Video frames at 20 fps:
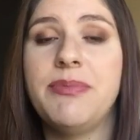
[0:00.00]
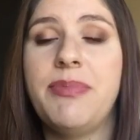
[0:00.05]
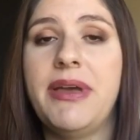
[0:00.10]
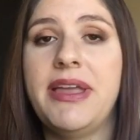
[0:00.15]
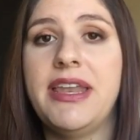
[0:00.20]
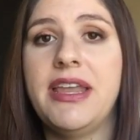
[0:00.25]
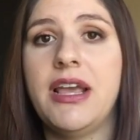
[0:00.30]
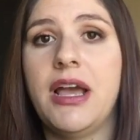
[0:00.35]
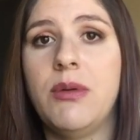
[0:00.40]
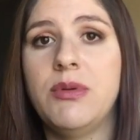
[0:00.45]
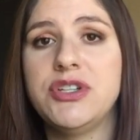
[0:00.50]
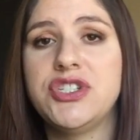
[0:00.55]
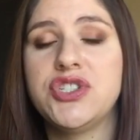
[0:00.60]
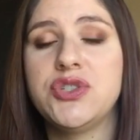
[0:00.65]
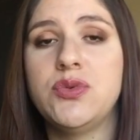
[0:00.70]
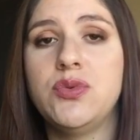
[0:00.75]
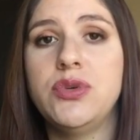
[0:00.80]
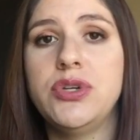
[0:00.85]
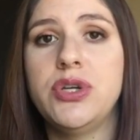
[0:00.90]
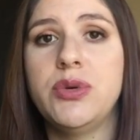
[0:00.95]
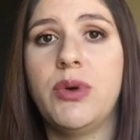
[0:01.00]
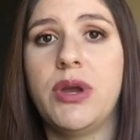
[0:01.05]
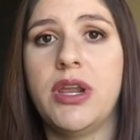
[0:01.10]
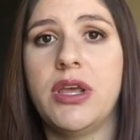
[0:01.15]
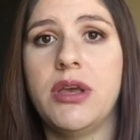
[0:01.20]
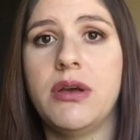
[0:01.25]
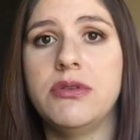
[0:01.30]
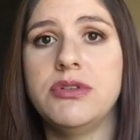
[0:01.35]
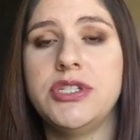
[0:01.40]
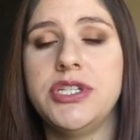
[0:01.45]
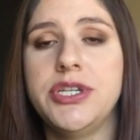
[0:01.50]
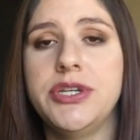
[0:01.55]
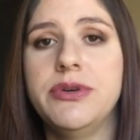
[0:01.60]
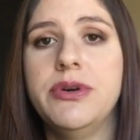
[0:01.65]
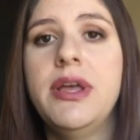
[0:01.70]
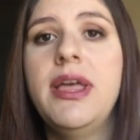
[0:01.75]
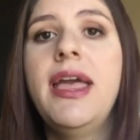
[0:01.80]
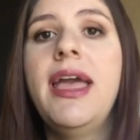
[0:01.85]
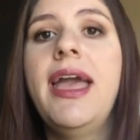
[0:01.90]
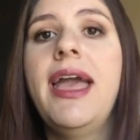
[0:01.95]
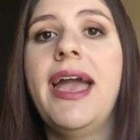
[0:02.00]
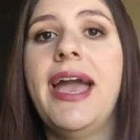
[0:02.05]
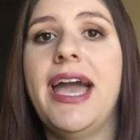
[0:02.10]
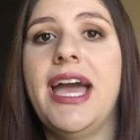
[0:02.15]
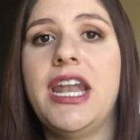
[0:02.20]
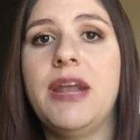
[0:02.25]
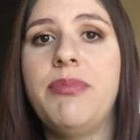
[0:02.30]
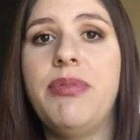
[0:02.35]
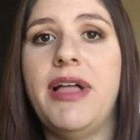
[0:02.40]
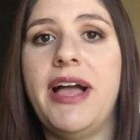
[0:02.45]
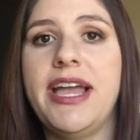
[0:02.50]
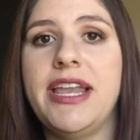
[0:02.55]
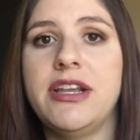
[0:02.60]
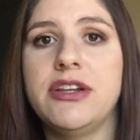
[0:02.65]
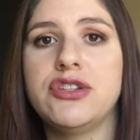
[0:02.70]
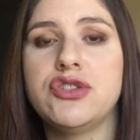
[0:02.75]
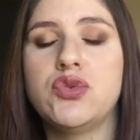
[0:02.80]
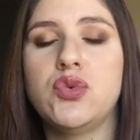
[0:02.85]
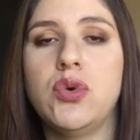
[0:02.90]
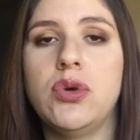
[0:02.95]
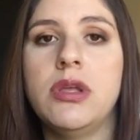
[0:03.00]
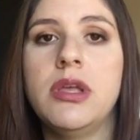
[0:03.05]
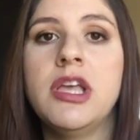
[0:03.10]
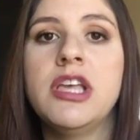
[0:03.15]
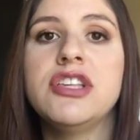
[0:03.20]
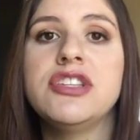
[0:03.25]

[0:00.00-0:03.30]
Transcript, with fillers: depending on which school you want to go to, and apply to your school.